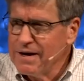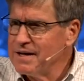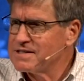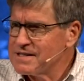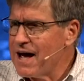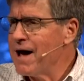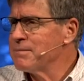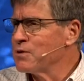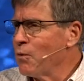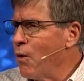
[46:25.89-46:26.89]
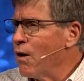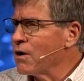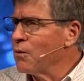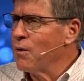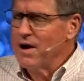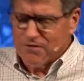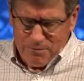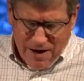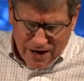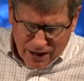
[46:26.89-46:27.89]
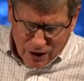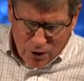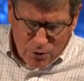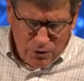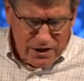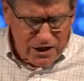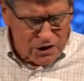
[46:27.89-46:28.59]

It's time to walk away from that lonely,